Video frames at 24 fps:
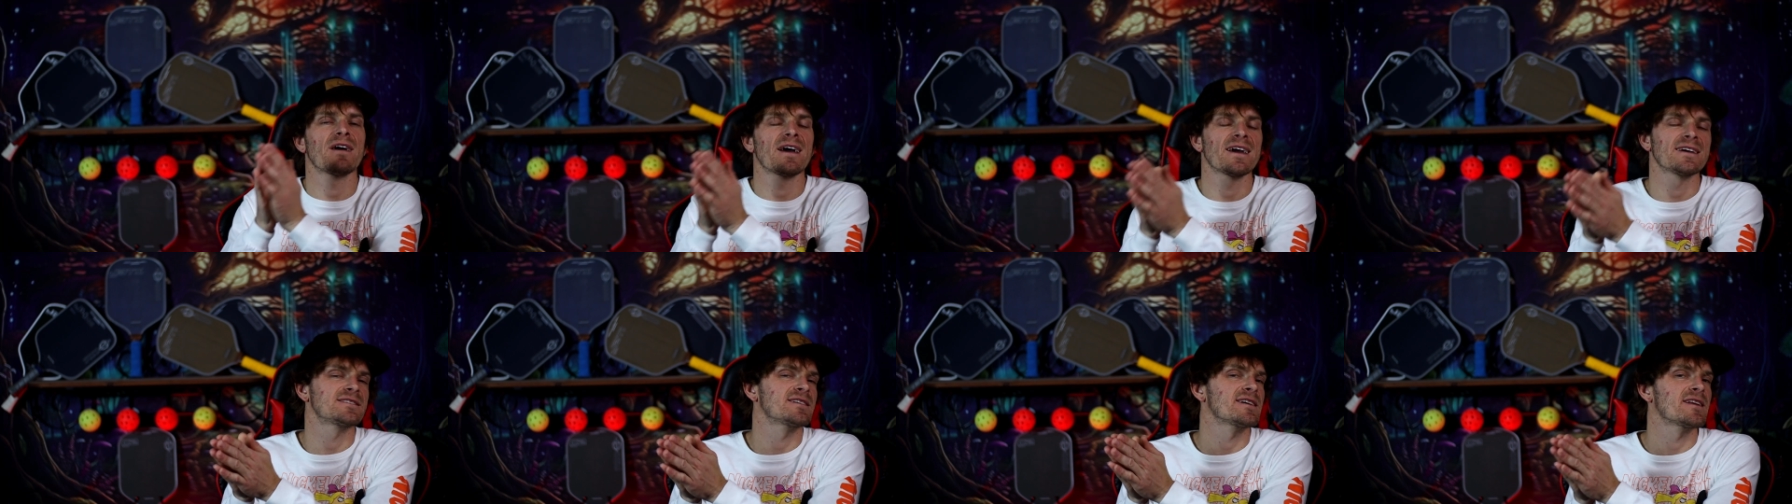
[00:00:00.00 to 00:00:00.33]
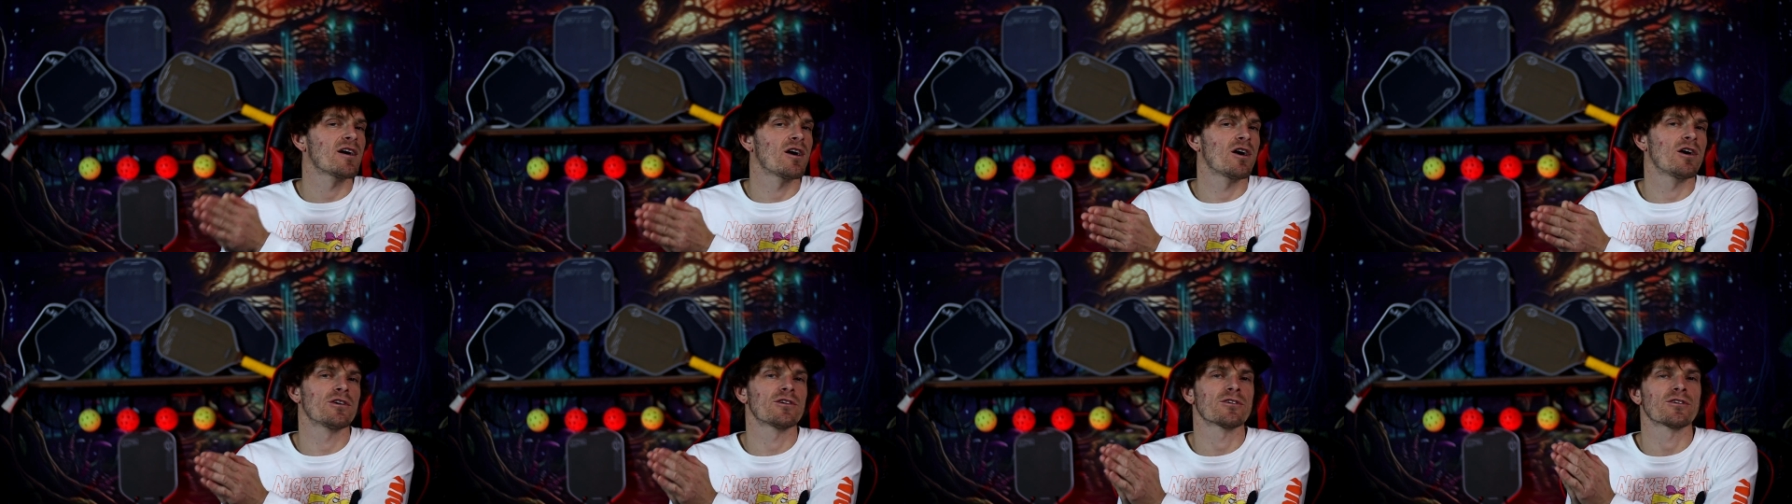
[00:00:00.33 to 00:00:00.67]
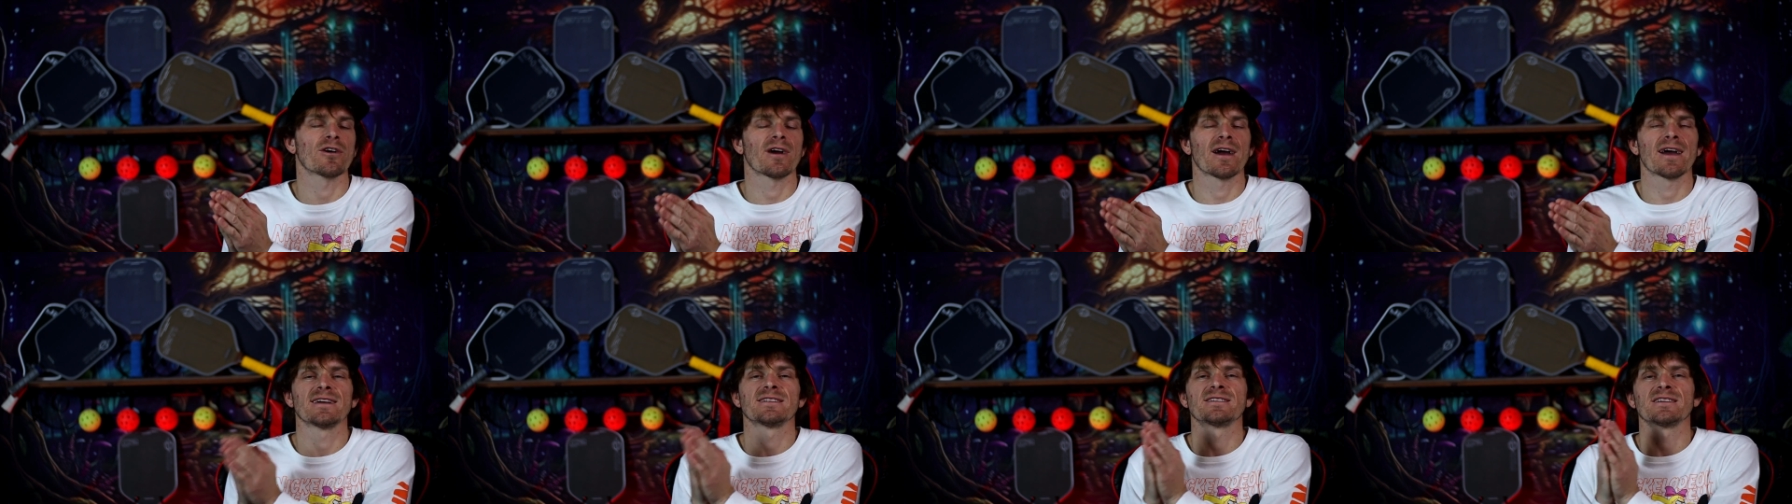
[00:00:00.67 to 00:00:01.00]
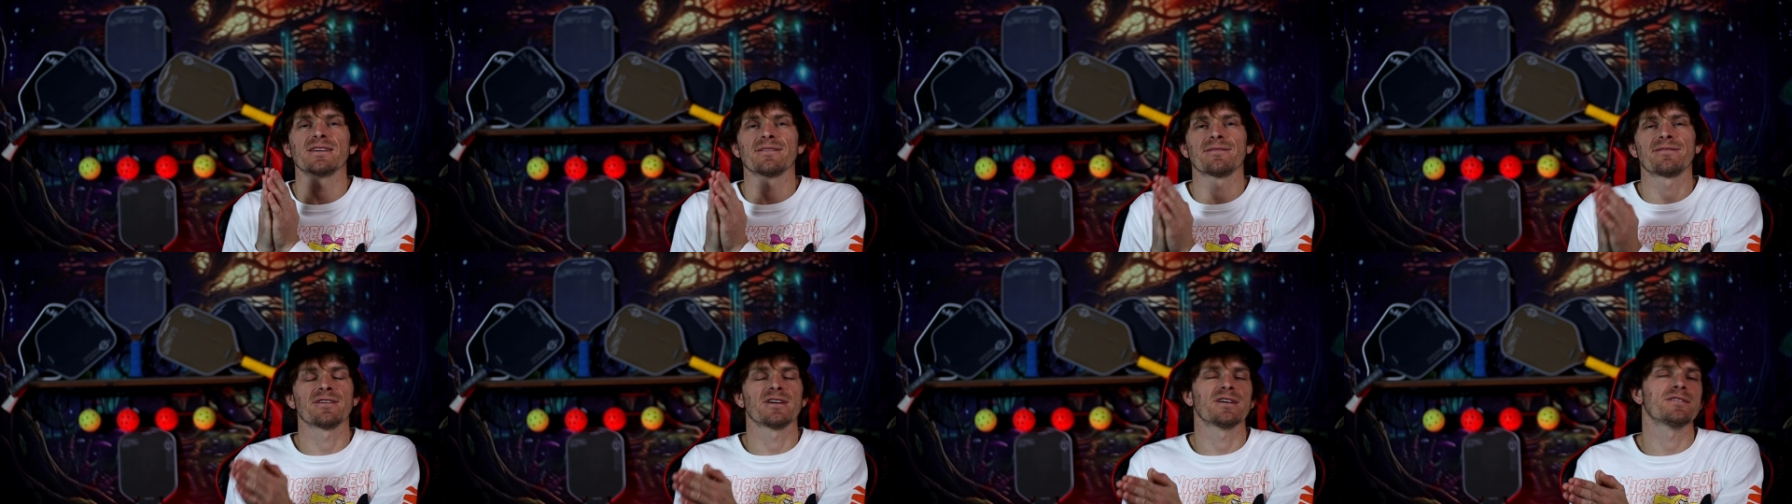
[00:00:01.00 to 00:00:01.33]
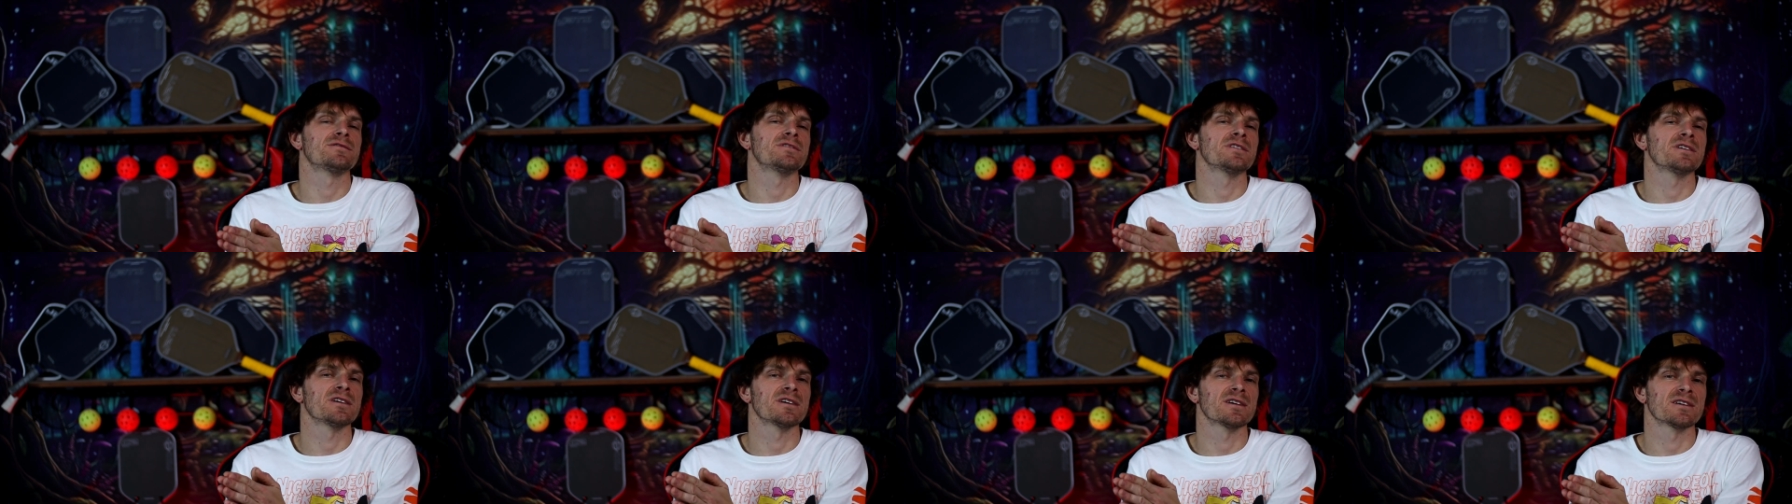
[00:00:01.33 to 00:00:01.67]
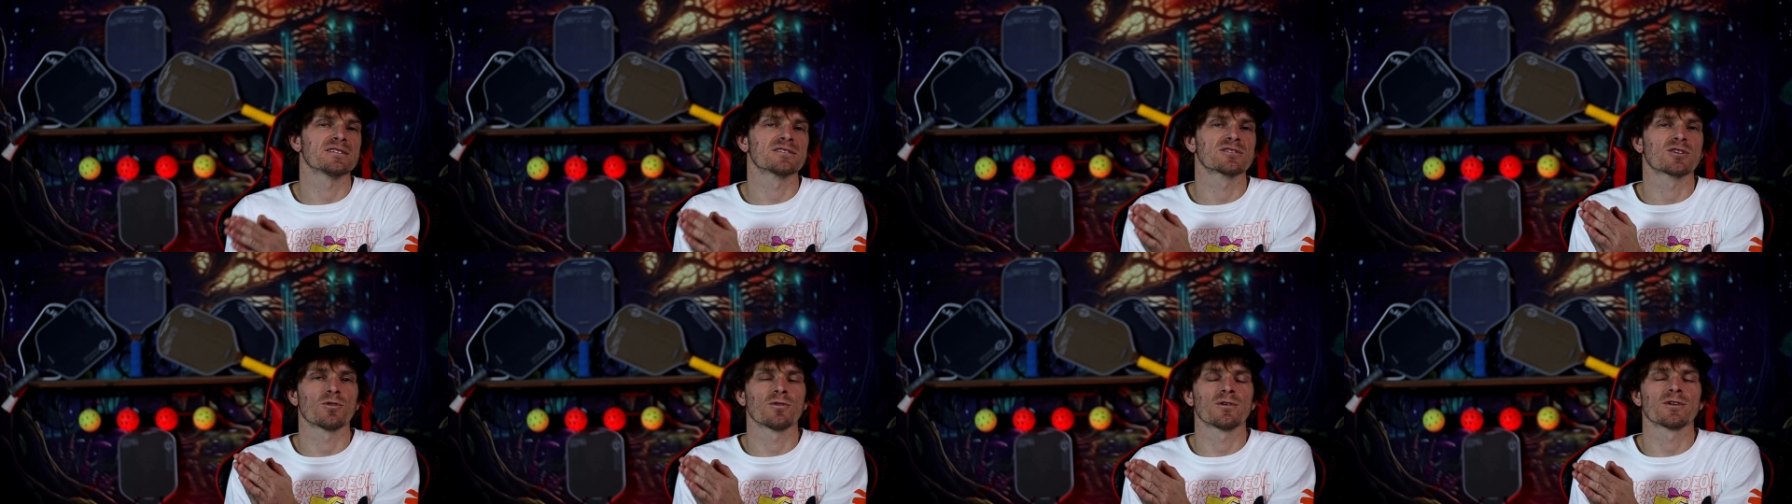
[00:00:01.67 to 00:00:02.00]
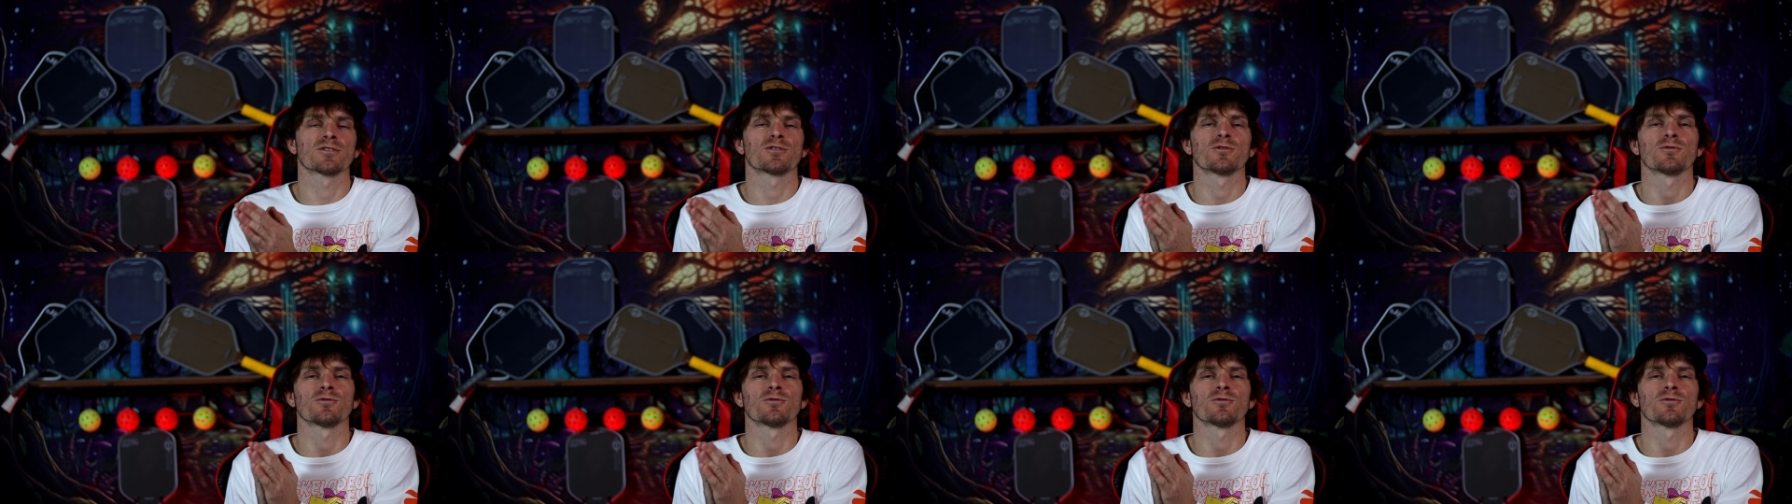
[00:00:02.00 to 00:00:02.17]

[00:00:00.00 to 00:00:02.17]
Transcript: 1,800 or 1,850 is going